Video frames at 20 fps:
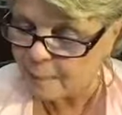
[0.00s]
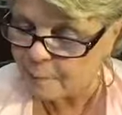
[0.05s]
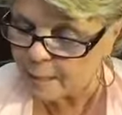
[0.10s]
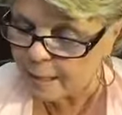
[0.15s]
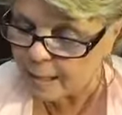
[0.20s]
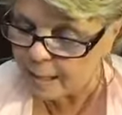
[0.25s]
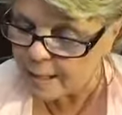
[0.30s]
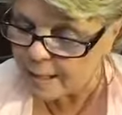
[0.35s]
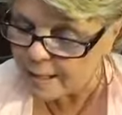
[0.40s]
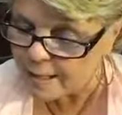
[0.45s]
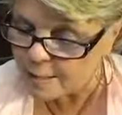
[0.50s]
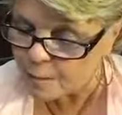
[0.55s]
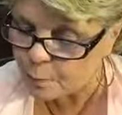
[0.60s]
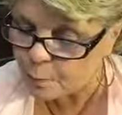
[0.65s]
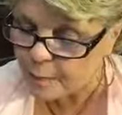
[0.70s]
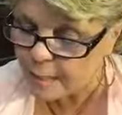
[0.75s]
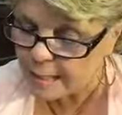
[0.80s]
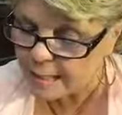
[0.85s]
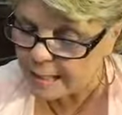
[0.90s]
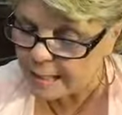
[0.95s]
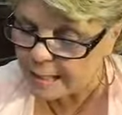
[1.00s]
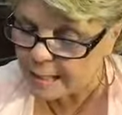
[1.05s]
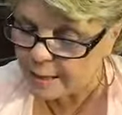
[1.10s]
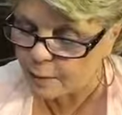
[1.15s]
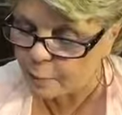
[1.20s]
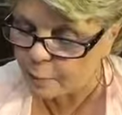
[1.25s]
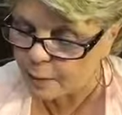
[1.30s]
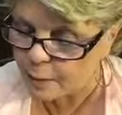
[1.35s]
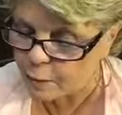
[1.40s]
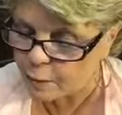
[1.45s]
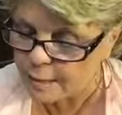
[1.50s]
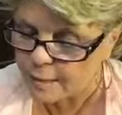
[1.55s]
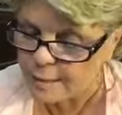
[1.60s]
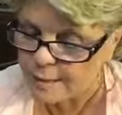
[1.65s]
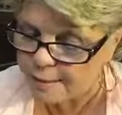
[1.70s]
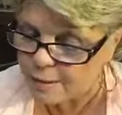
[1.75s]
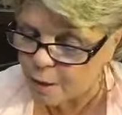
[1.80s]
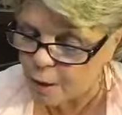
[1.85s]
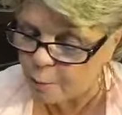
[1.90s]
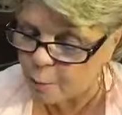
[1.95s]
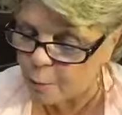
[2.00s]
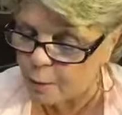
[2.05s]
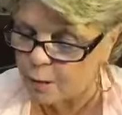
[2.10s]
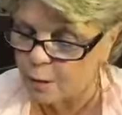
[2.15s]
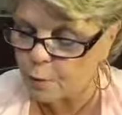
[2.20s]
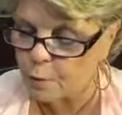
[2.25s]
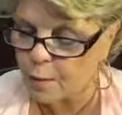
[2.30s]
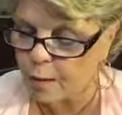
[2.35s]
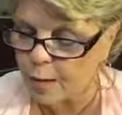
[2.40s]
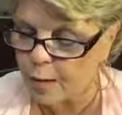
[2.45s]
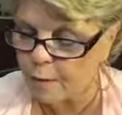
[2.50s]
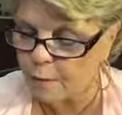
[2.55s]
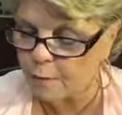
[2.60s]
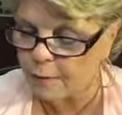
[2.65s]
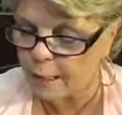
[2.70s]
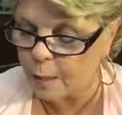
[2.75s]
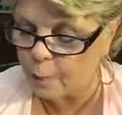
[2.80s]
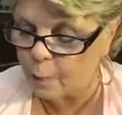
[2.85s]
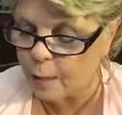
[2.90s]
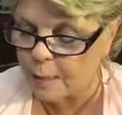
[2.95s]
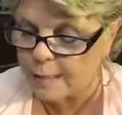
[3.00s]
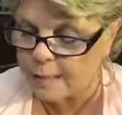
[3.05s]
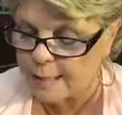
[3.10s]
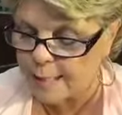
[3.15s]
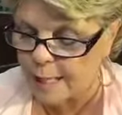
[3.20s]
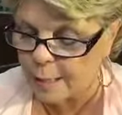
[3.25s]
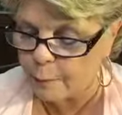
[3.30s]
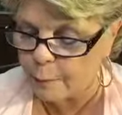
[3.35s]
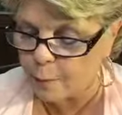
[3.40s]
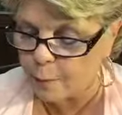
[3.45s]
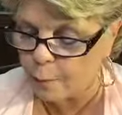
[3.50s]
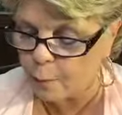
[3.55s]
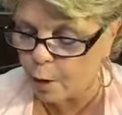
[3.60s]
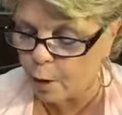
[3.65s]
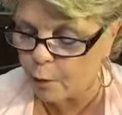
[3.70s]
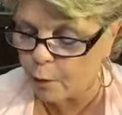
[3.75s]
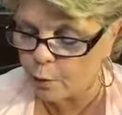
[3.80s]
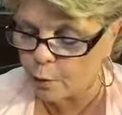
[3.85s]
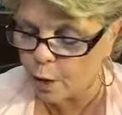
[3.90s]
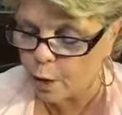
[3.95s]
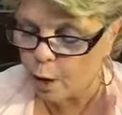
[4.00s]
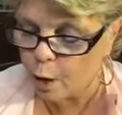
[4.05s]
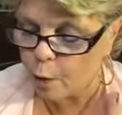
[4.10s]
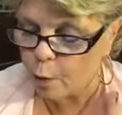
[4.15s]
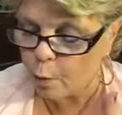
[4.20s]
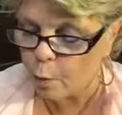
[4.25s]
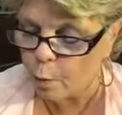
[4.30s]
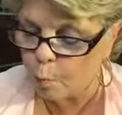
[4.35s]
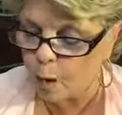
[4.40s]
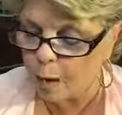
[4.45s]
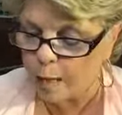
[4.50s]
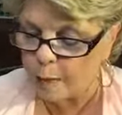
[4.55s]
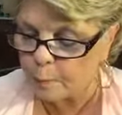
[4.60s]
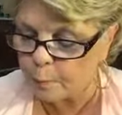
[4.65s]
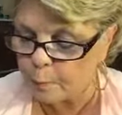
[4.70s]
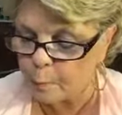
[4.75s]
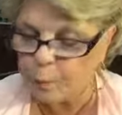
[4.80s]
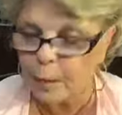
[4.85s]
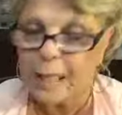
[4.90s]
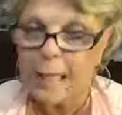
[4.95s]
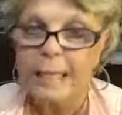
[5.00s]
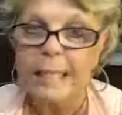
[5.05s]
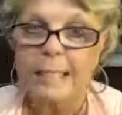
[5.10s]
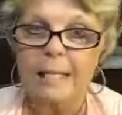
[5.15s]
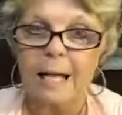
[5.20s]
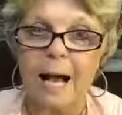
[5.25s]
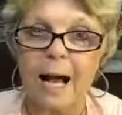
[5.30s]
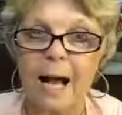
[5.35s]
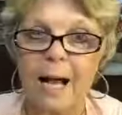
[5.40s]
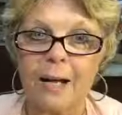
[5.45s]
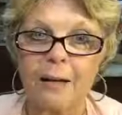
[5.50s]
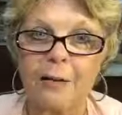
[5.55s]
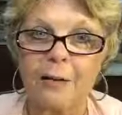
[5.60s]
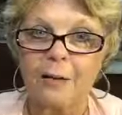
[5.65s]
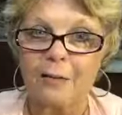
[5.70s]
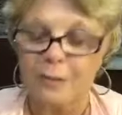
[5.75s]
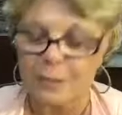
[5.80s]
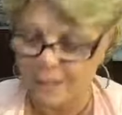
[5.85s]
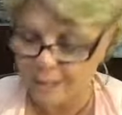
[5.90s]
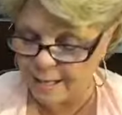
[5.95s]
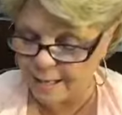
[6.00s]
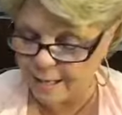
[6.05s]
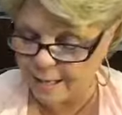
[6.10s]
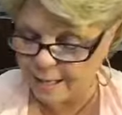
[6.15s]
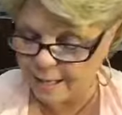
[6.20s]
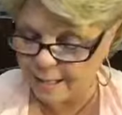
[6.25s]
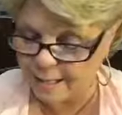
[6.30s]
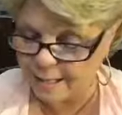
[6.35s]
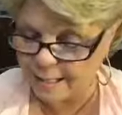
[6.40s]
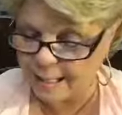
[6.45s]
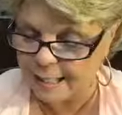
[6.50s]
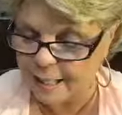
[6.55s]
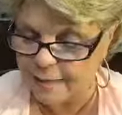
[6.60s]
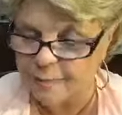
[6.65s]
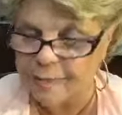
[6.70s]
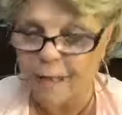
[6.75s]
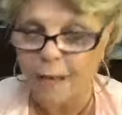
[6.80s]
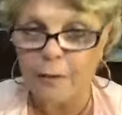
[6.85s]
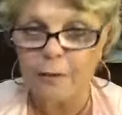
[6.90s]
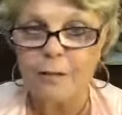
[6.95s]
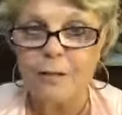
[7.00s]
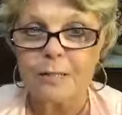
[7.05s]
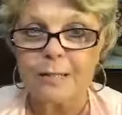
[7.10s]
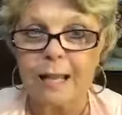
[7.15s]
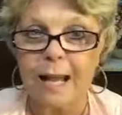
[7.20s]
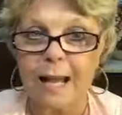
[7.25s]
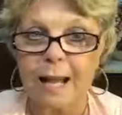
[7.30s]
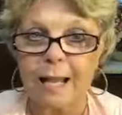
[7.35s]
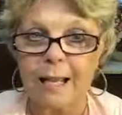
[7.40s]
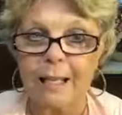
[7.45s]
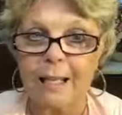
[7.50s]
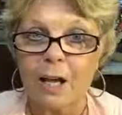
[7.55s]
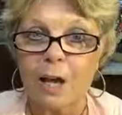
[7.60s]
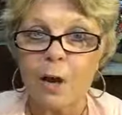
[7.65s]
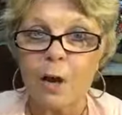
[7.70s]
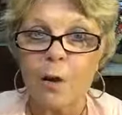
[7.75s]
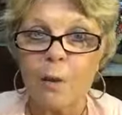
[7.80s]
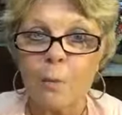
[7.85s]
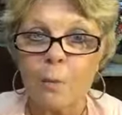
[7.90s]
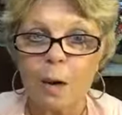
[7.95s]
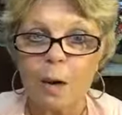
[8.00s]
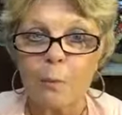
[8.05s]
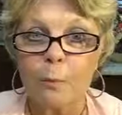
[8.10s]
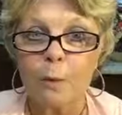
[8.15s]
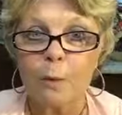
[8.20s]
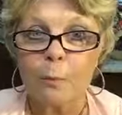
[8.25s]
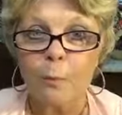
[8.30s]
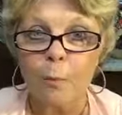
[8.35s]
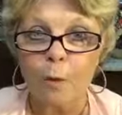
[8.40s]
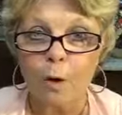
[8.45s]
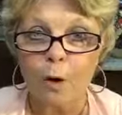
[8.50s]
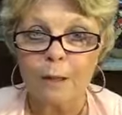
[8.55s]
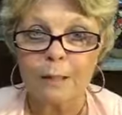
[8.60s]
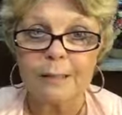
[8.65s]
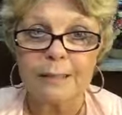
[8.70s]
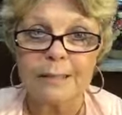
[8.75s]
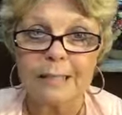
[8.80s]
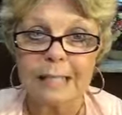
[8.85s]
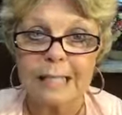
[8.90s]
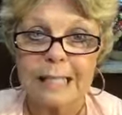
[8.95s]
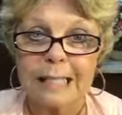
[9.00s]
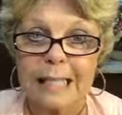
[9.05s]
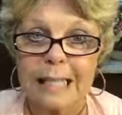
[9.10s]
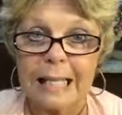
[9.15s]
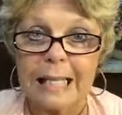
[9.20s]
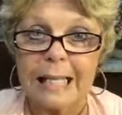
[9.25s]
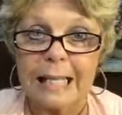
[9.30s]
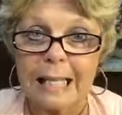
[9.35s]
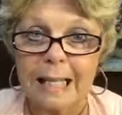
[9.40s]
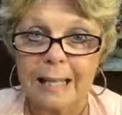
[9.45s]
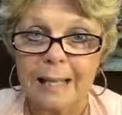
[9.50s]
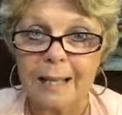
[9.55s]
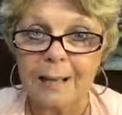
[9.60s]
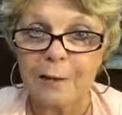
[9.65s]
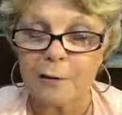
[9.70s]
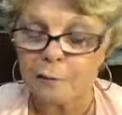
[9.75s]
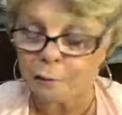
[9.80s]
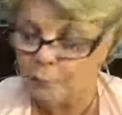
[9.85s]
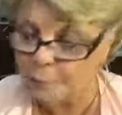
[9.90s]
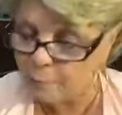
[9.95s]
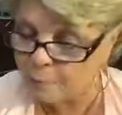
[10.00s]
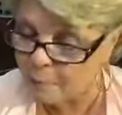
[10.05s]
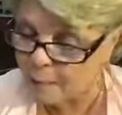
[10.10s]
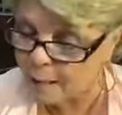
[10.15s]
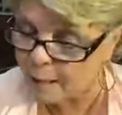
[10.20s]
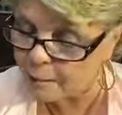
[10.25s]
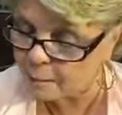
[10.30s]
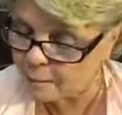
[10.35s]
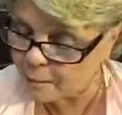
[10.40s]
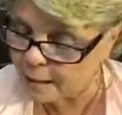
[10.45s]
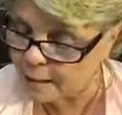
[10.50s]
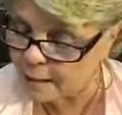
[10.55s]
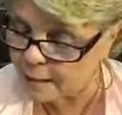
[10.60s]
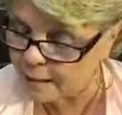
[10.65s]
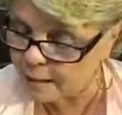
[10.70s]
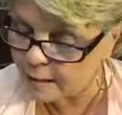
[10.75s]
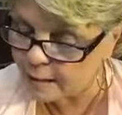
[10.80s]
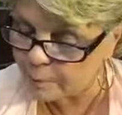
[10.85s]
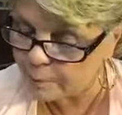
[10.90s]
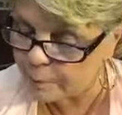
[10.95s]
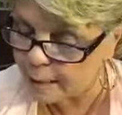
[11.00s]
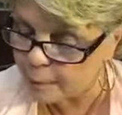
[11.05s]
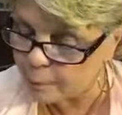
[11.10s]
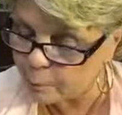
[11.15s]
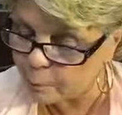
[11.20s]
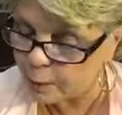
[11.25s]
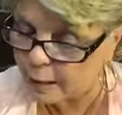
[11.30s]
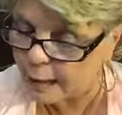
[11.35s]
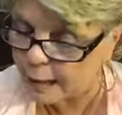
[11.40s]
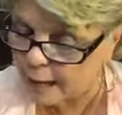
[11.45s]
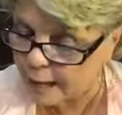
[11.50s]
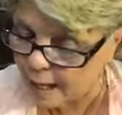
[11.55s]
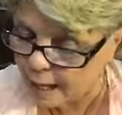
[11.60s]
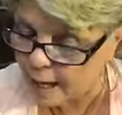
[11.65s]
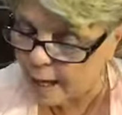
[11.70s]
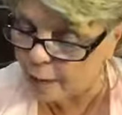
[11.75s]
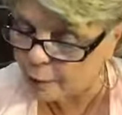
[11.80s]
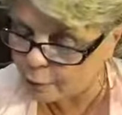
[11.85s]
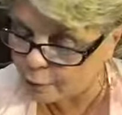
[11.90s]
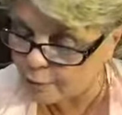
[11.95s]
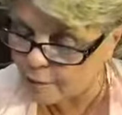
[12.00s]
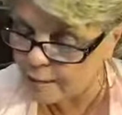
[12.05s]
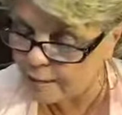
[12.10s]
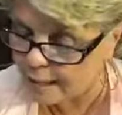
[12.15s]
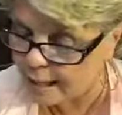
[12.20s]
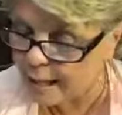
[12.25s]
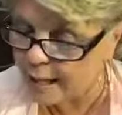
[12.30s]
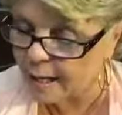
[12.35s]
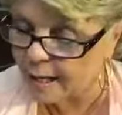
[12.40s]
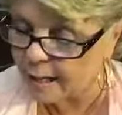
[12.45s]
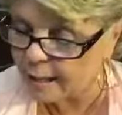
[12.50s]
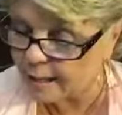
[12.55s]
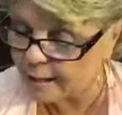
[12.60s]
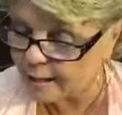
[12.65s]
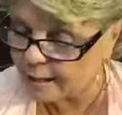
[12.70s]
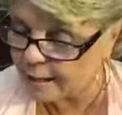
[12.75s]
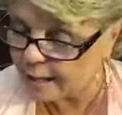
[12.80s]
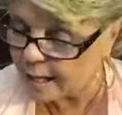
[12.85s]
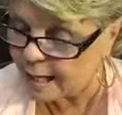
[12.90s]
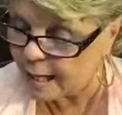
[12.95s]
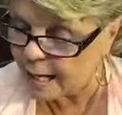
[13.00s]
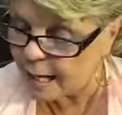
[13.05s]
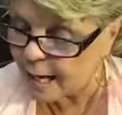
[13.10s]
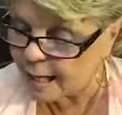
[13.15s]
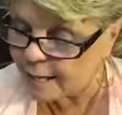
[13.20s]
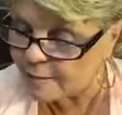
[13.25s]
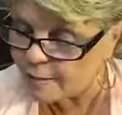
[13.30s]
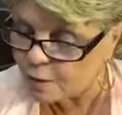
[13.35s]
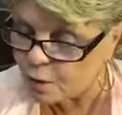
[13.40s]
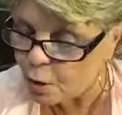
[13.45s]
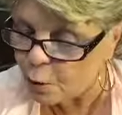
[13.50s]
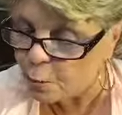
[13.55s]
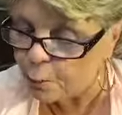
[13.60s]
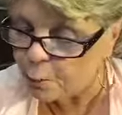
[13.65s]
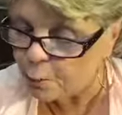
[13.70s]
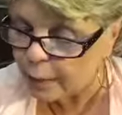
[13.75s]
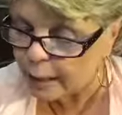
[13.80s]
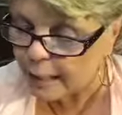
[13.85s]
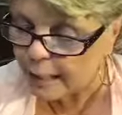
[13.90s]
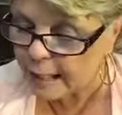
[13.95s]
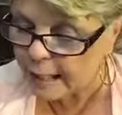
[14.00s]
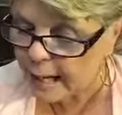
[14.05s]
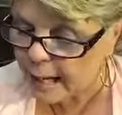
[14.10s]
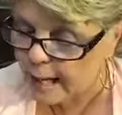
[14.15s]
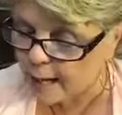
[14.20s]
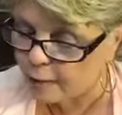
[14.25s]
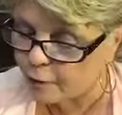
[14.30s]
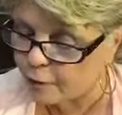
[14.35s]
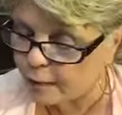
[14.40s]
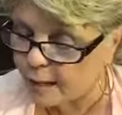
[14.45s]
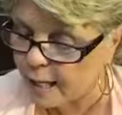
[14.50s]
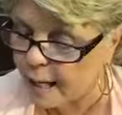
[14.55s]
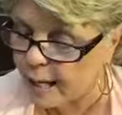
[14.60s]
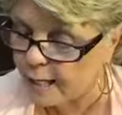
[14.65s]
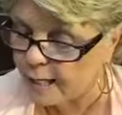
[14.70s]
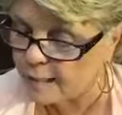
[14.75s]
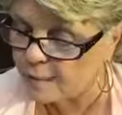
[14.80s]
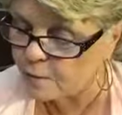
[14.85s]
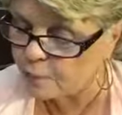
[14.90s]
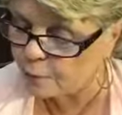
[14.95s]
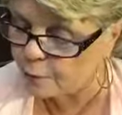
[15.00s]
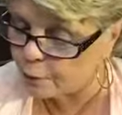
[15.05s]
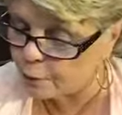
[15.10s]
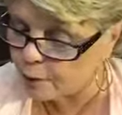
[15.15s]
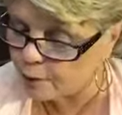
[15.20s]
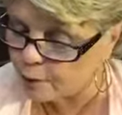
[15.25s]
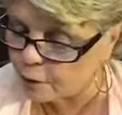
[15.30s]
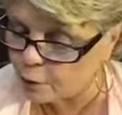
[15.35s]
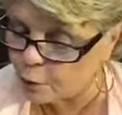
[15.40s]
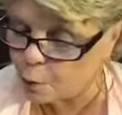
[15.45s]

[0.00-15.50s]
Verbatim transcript: because we did we looked at Psalm 112 and on one side we wrote what brings honor to God and on the other side what rewards does he give by being by bringing honor to God and so bringing honor to God is fearing the